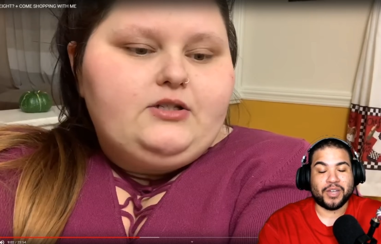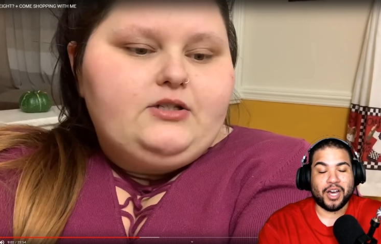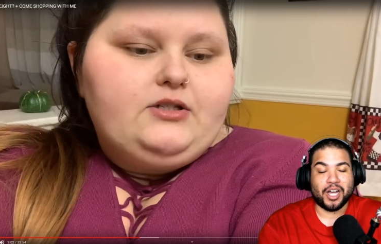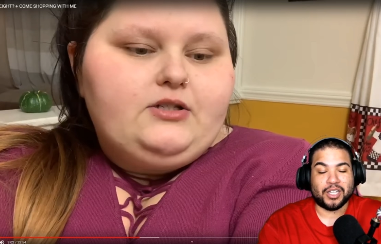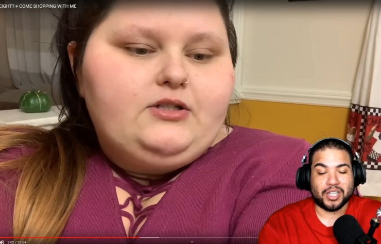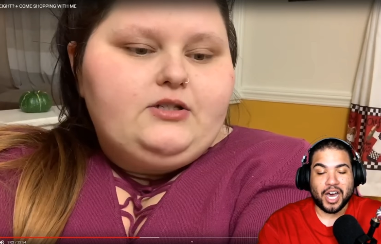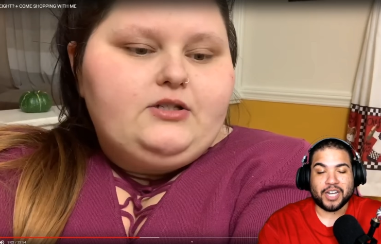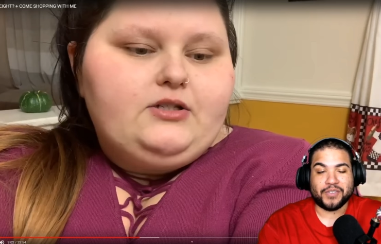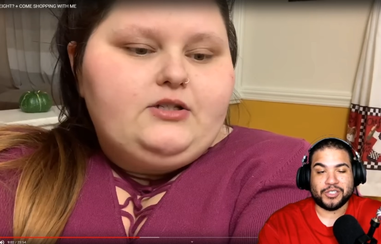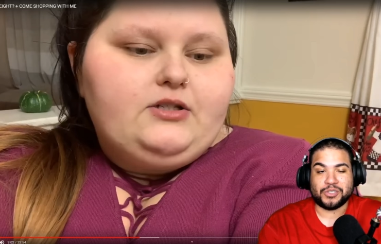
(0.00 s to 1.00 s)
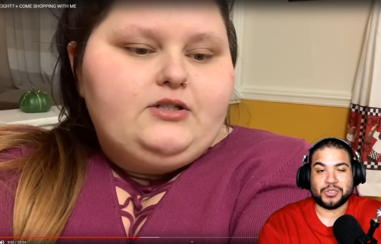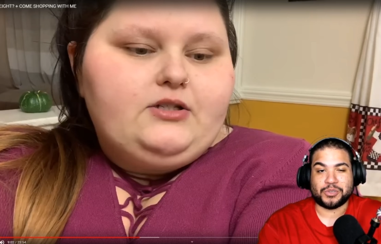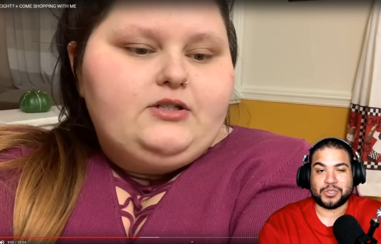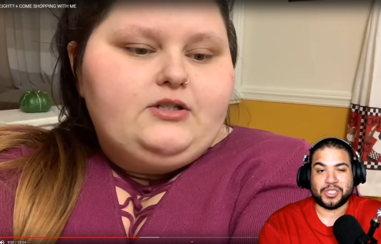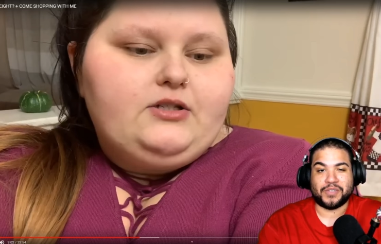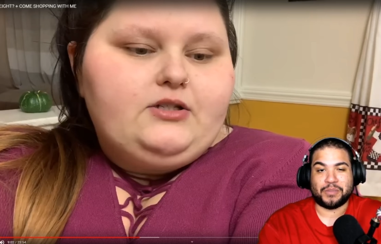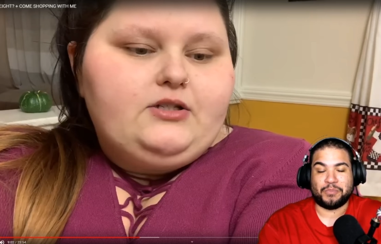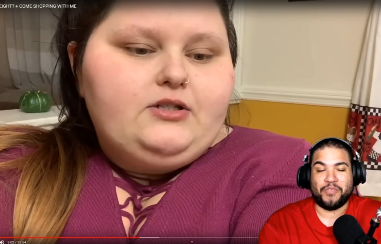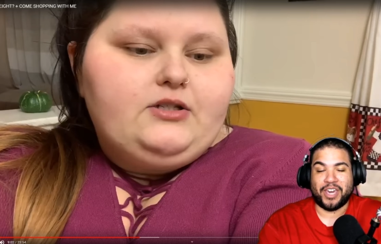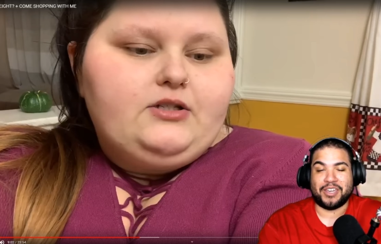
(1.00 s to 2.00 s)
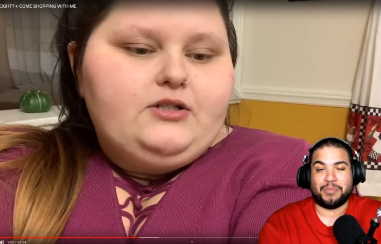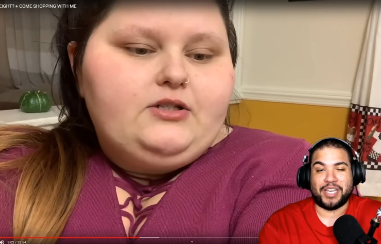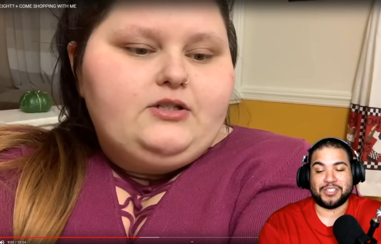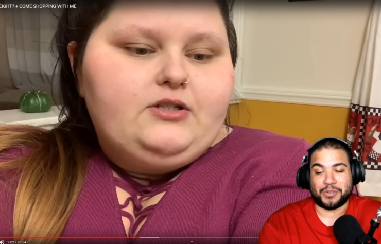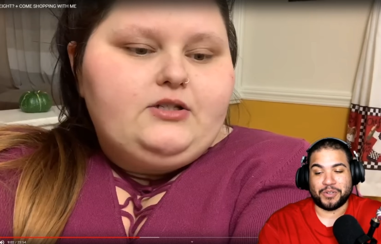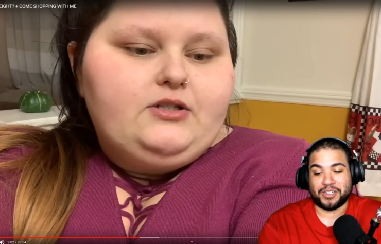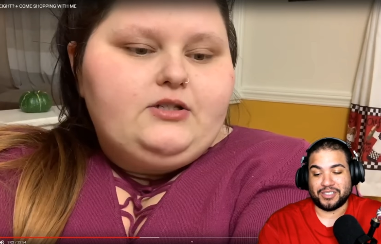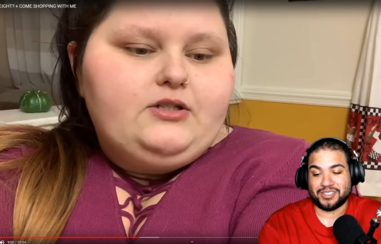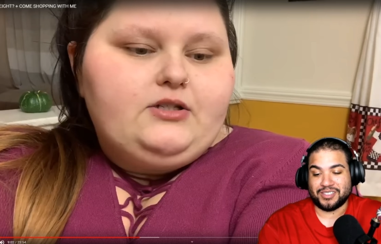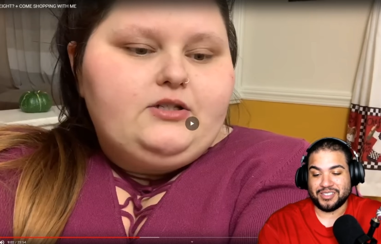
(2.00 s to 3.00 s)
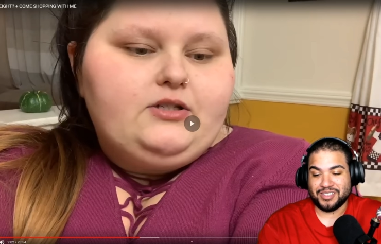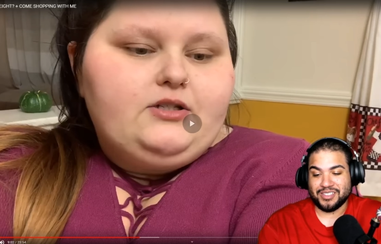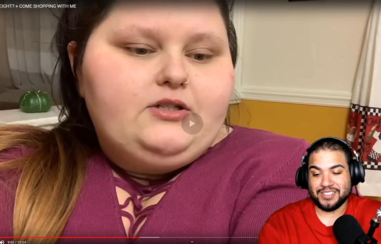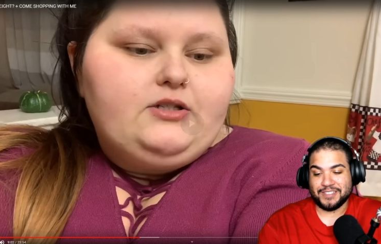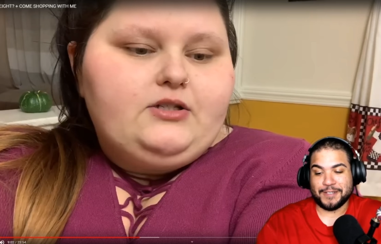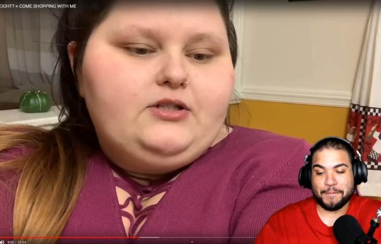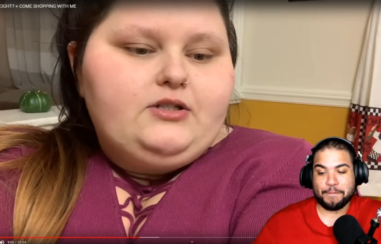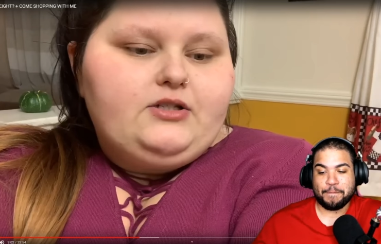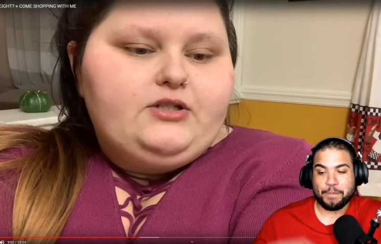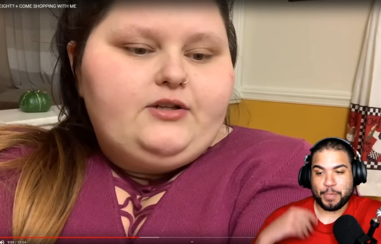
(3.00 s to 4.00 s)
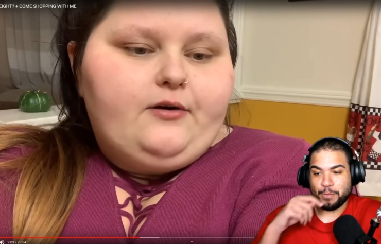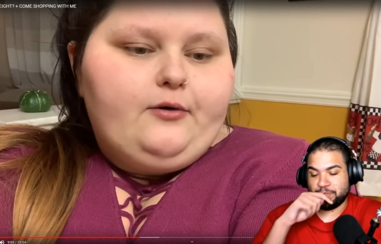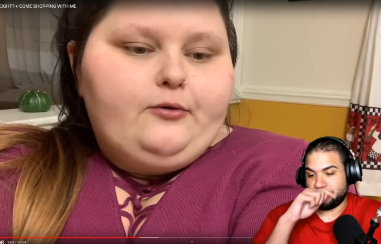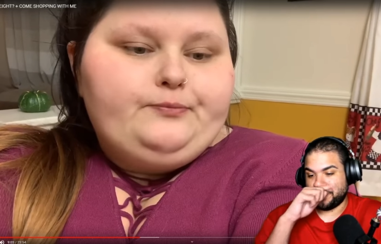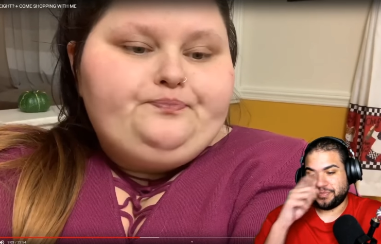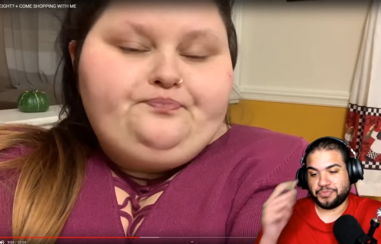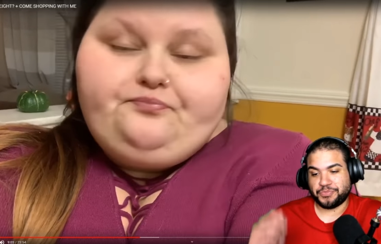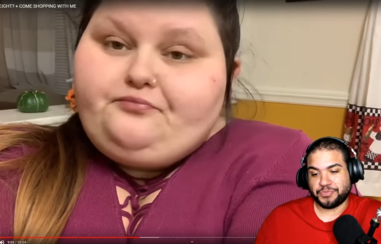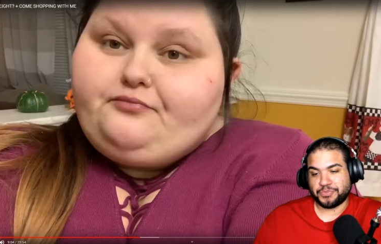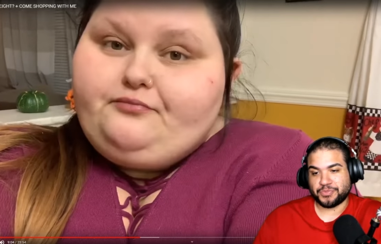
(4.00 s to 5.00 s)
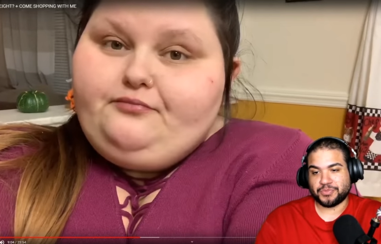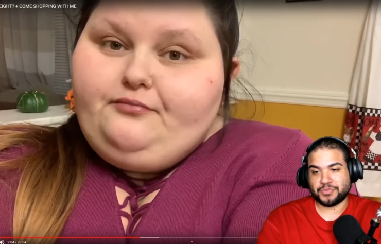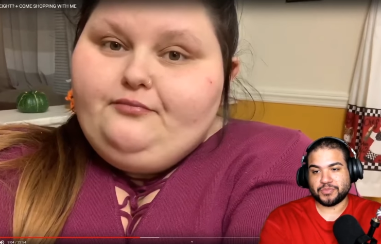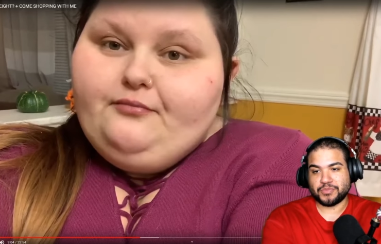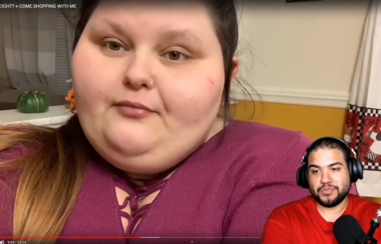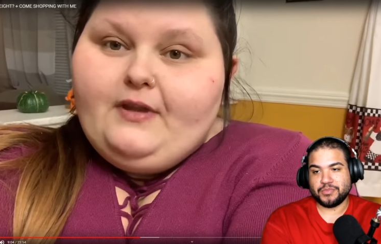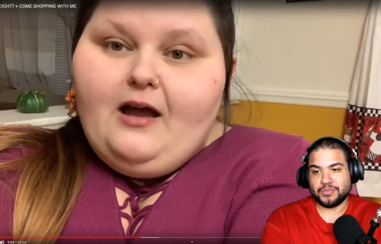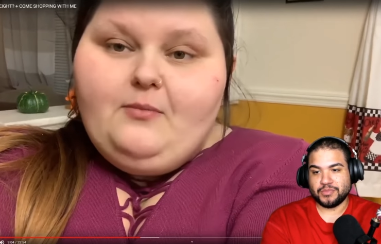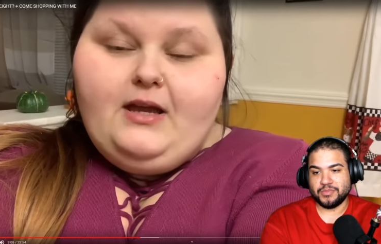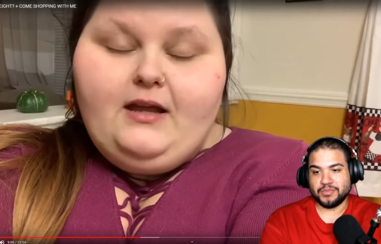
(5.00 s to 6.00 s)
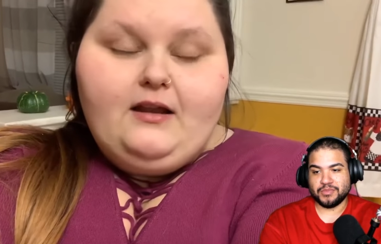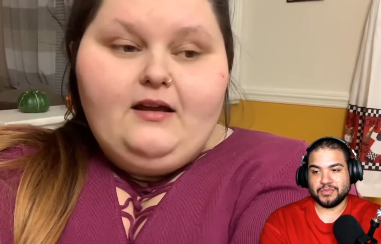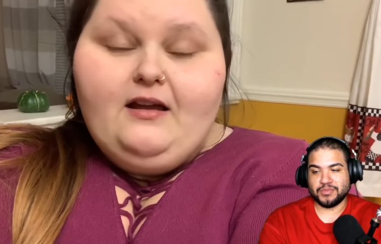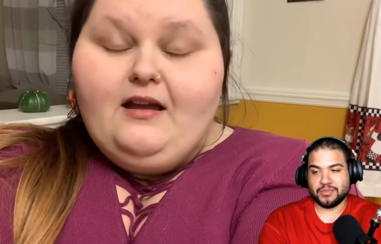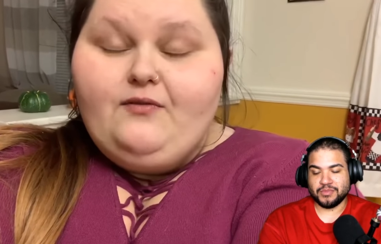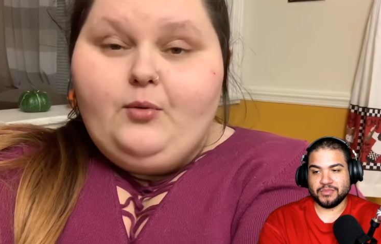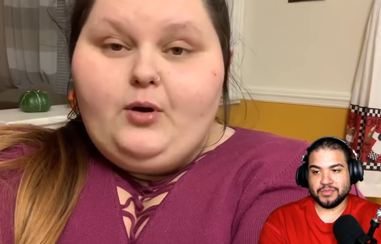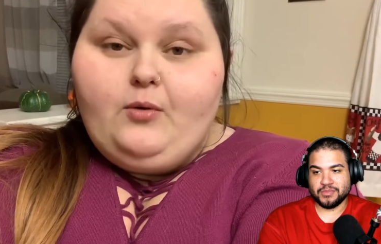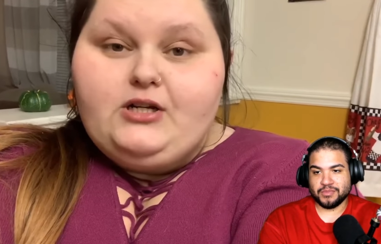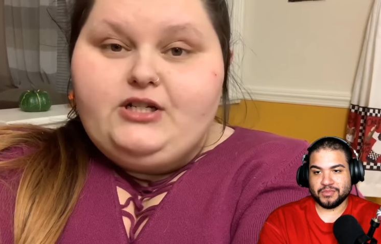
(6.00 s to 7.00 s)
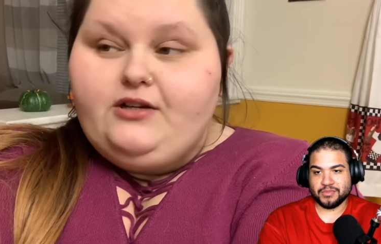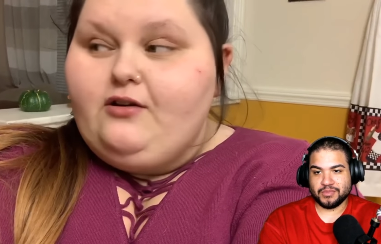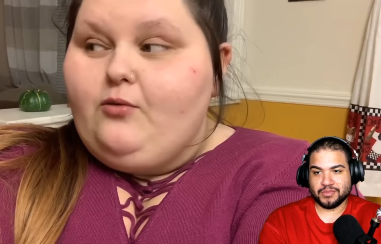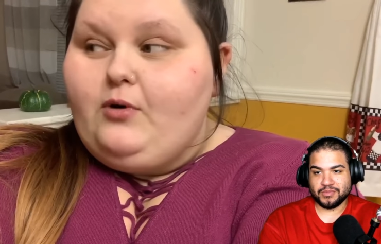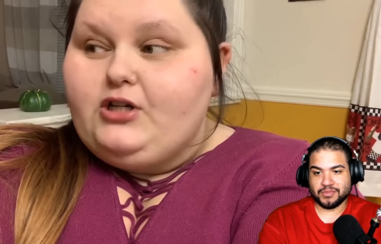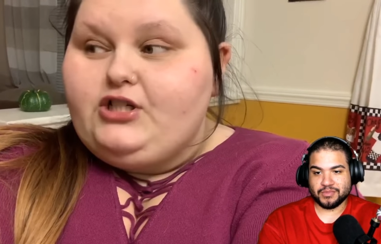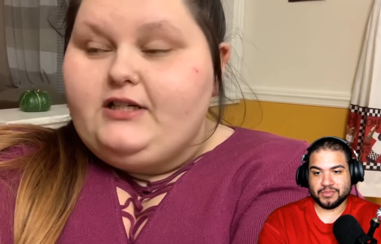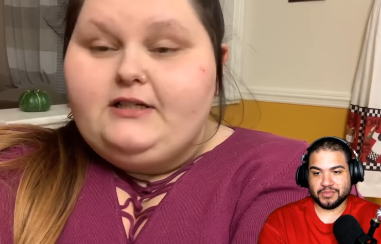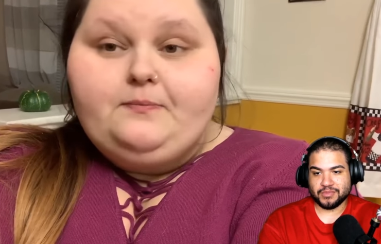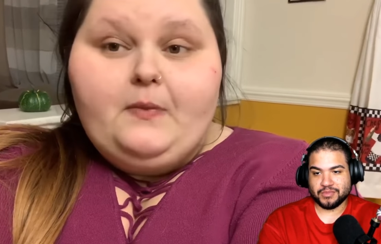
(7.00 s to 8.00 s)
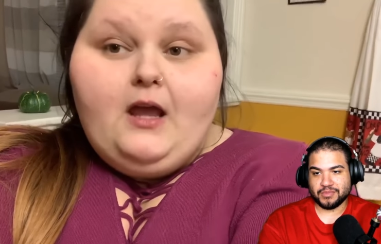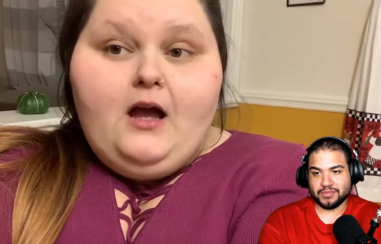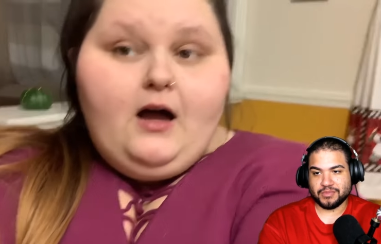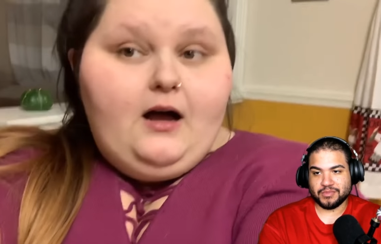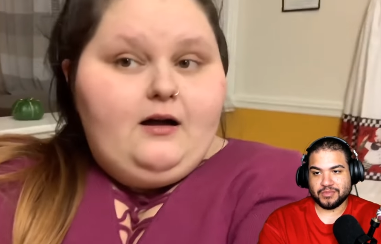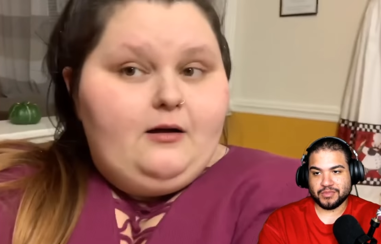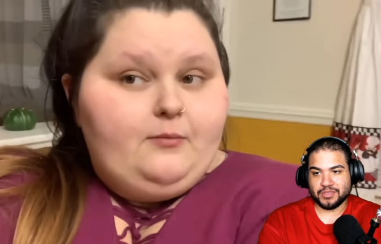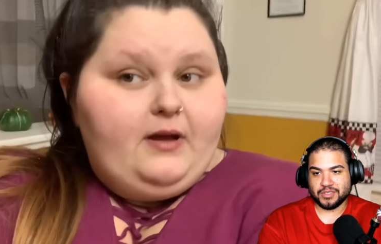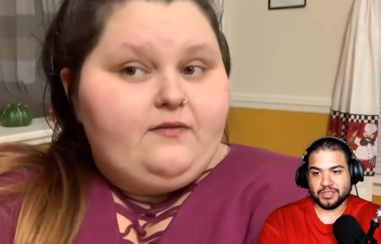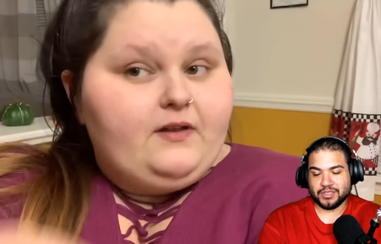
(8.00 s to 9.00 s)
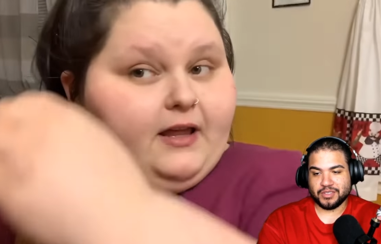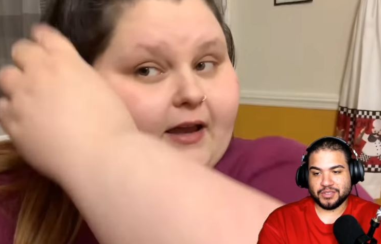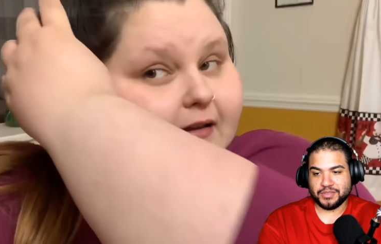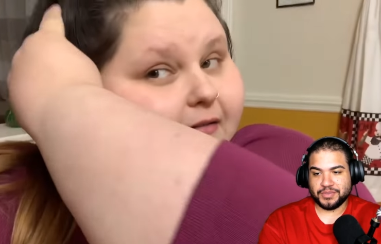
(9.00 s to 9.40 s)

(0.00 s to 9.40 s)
Speaker 1: a lot of issues retrieving very basic words
Speaker 2: so i mean if you want to watch it you can watch it um, i feel like